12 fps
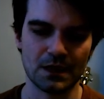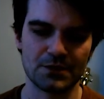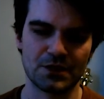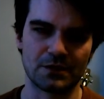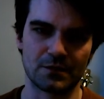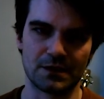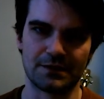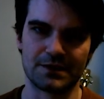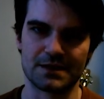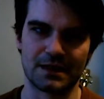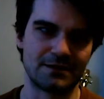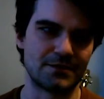Generally, if
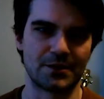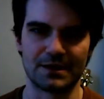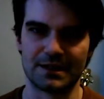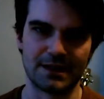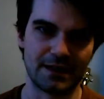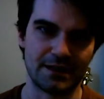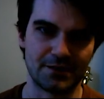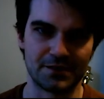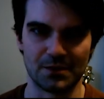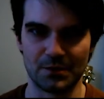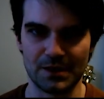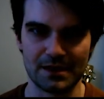it's like during the day, during
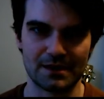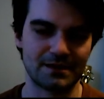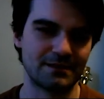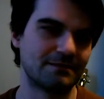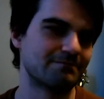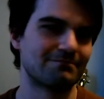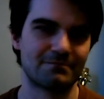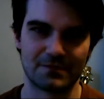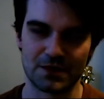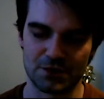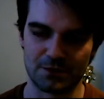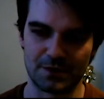the week,
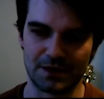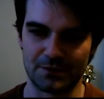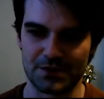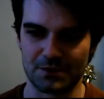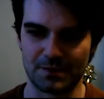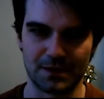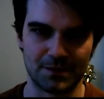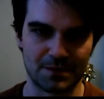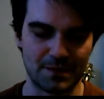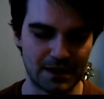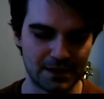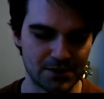we should be able to
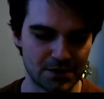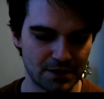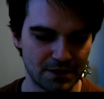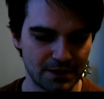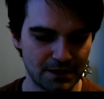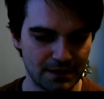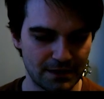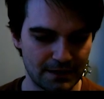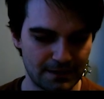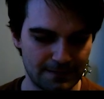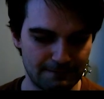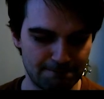manage
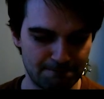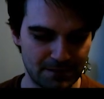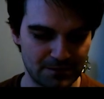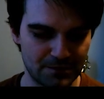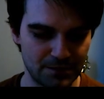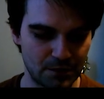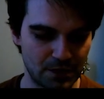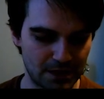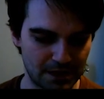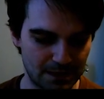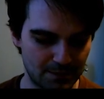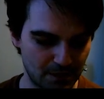if you got a
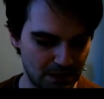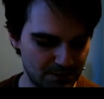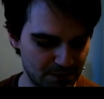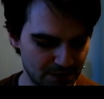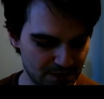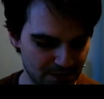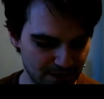couple options.